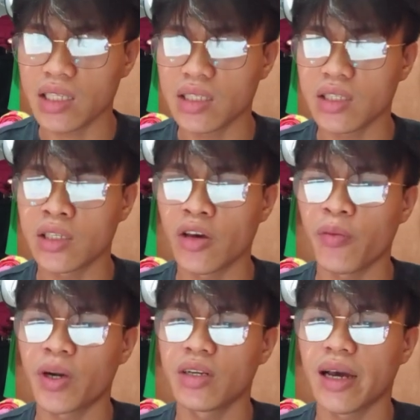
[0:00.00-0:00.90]

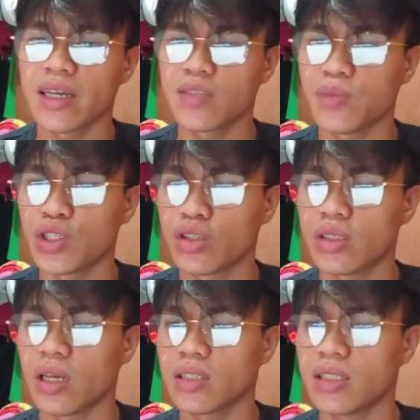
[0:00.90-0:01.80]
jeopardize mission
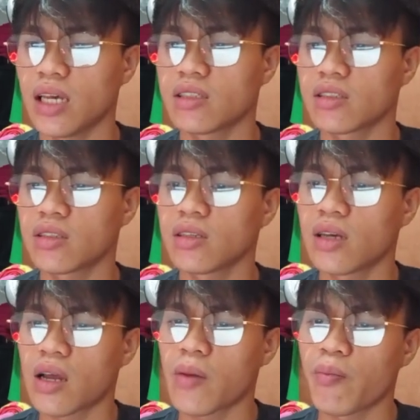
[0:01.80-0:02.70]
success
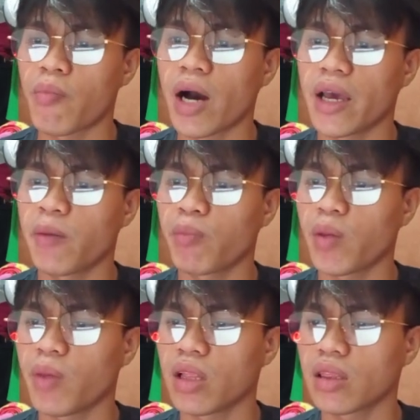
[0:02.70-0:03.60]
by
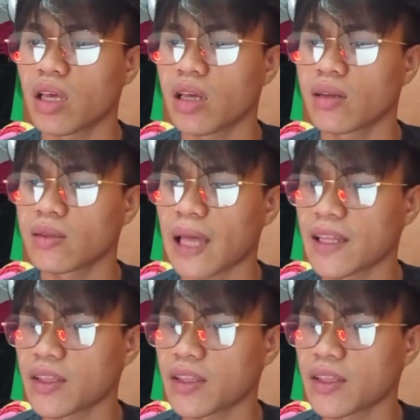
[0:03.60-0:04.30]
implementing tighter